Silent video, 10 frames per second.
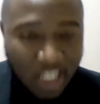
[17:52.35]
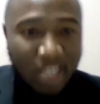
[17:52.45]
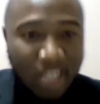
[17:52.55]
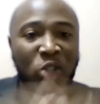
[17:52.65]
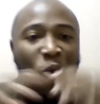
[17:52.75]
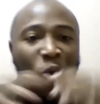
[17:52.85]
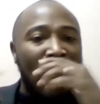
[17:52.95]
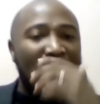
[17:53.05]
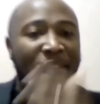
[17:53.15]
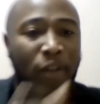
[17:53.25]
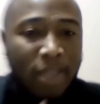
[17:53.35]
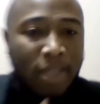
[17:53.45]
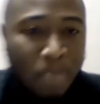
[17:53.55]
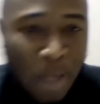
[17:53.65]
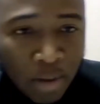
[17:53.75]
He, so whenever
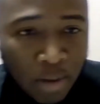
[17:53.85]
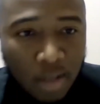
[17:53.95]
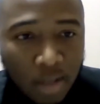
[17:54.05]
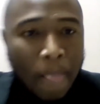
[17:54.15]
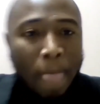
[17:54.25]
people